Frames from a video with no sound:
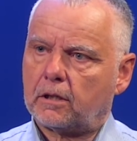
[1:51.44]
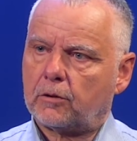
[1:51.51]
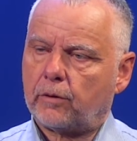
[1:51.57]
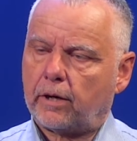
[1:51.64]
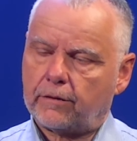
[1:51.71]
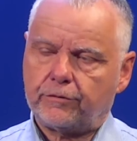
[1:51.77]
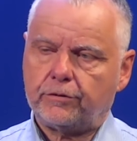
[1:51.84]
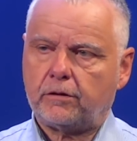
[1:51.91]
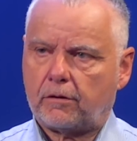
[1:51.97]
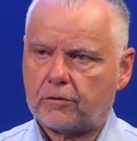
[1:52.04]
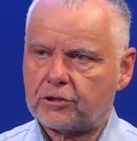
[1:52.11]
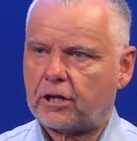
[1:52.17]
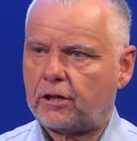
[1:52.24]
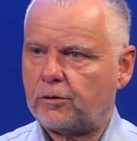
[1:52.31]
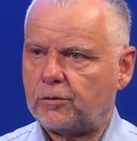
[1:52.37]
Quite a few of
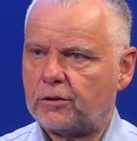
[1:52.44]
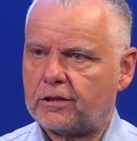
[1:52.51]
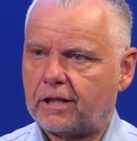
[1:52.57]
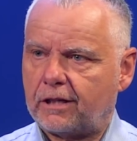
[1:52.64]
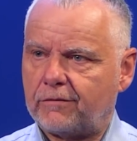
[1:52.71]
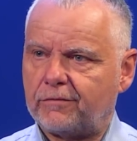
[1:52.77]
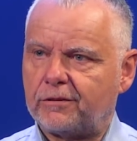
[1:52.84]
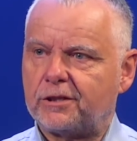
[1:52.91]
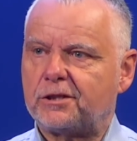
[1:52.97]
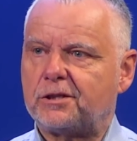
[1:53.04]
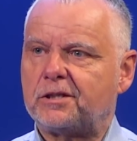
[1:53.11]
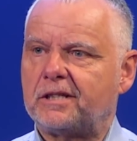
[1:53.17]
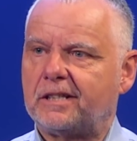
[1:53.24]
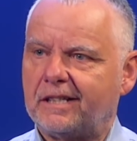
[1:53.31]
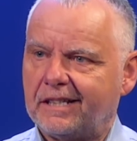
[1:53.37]
our shareholders
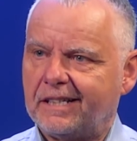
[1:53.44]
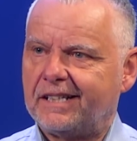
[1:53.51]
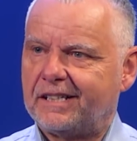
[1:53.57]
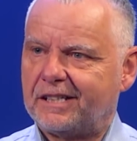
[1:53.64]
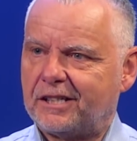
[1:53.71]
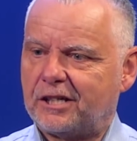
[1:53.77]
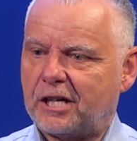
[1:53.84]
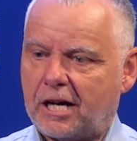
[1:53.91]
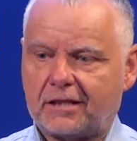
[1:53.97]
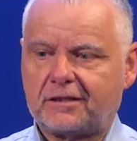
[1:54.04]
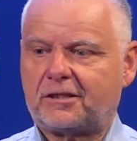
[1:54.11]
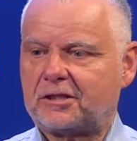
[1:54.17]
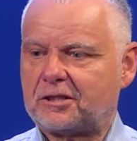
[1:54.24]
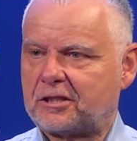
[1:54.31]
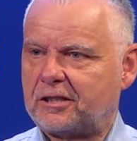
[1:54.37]
have
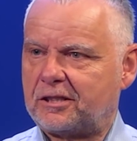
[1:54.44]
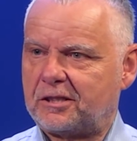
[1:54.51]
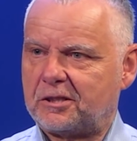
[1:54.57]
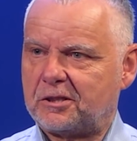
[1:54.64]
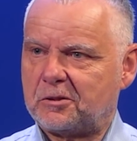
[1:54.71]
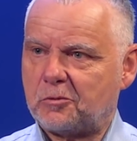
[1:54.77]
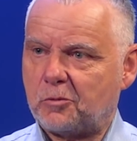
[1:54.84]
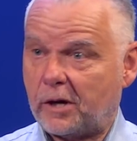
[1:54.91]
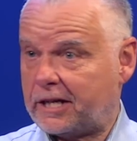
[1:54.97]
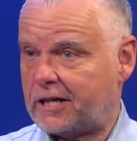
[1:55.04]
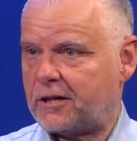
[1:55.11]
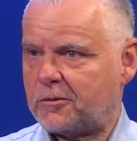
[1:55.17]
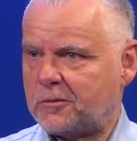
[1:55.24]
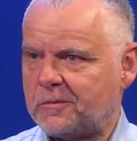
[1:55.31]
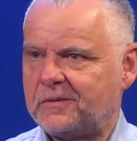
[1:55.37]
asked us why
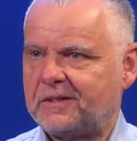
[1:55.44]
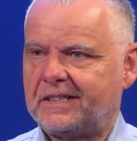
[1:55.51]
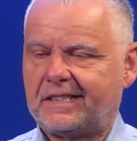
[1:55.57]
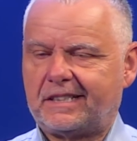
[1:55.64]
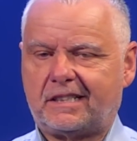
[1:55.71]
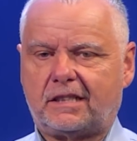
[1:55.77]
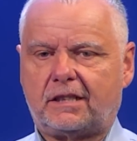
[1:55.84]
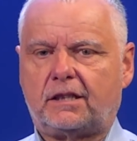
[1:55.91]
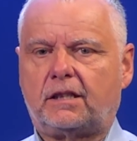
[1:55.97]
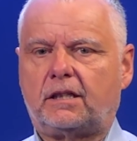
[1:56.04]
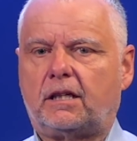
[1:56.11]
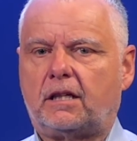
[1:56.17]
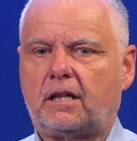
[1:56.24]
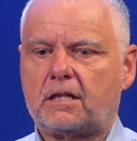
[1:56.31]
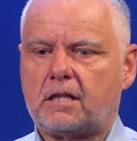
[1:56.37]
now.
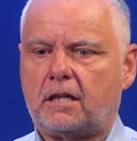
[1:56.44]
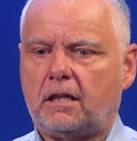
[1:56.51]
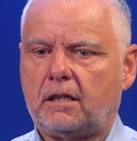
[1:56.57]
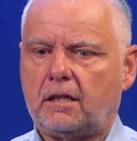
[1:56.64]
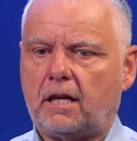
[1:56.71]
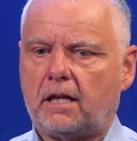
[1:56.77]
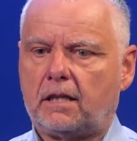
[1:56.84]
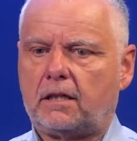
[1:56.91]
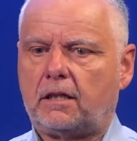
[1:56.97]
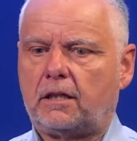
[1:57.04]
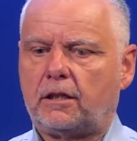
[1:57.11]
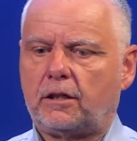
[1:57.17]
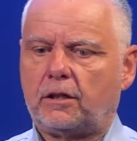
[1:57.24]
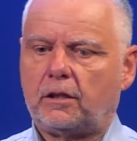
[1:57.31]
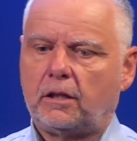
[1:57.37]
And I think that
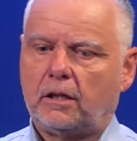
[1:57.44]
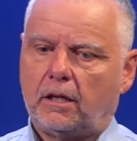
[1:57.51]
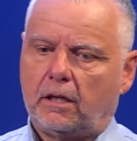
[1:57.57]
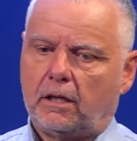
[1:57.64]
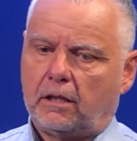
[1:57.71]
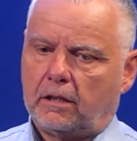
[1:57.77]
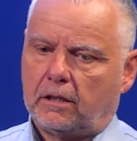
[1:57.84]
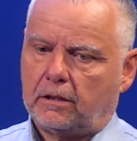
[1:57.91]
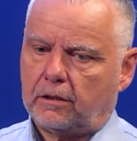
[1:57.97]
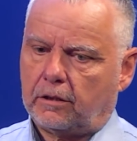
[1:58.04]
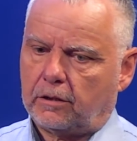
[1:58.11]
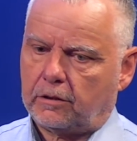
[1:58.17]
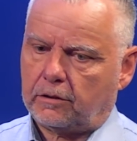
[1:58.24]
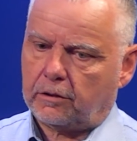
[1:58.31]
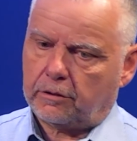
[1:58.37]

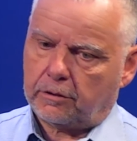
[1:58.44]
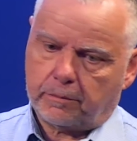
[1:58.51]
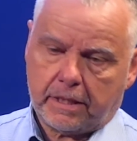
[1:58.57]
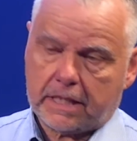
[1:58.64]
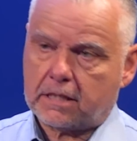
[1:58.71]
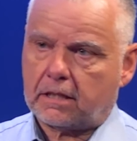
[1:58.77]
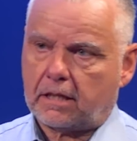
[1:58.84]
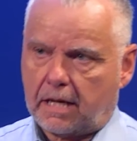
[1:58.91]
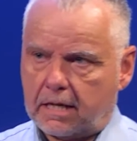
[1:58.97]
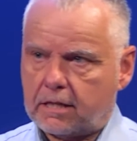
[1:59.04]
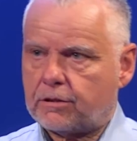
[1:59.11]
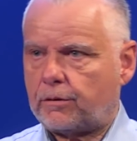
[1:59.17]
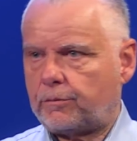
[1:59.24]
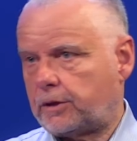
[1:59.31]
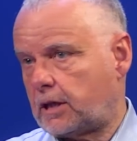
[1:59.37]
the best
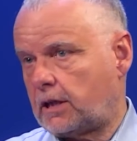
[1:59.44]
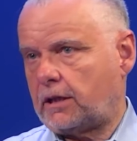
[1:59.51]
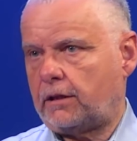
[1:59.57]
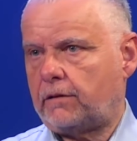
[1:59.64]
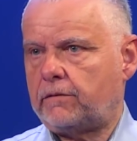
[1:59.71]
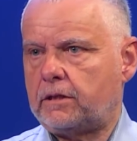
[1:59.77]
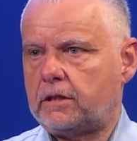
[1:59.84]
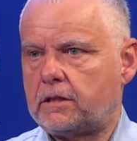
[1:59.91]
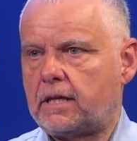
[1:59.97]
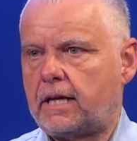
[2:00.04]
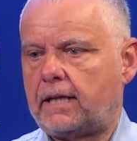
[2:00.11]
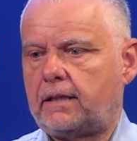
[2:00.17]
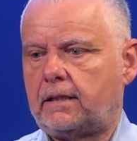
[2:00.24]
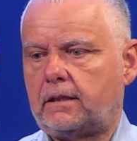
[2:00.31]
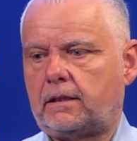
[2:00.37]
answer we can give is
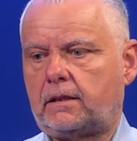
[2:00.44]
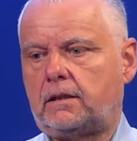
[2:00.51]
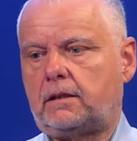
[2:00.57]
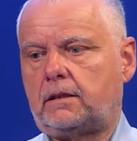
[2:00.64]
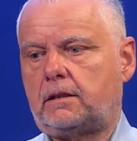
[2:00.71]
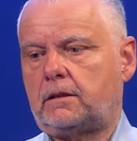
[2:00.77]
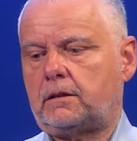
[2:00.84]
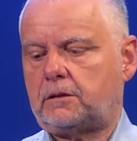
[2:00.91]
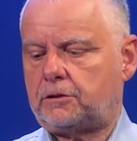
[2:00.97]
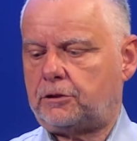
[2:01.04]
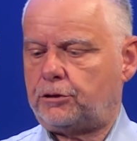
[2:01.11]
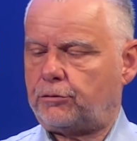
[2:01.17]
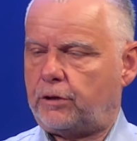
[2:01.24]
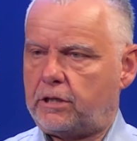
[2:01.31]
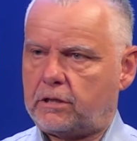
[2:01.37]
that the
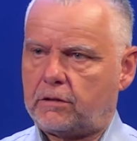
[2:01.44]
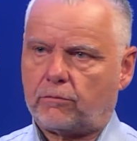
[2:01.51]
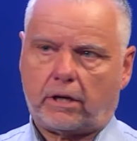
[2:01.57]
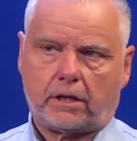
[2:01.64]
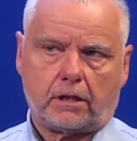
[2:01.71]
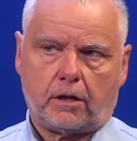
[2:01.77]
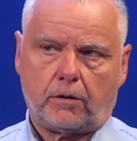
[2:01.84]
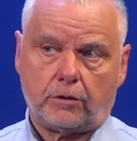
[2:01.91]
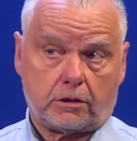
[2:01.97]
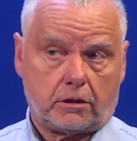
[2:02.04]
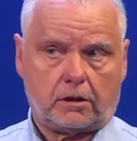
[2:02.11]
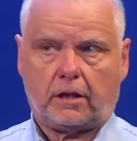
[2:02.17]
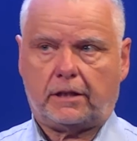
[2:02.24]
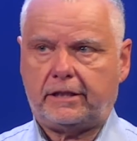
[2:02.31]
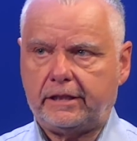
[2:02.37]
situation right now is
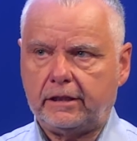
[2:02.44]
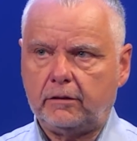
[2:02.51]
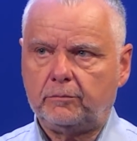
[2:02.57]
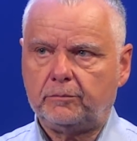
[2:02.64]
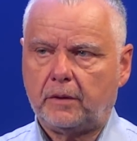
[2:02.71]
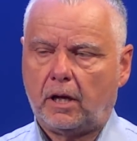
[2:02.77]
not ideal.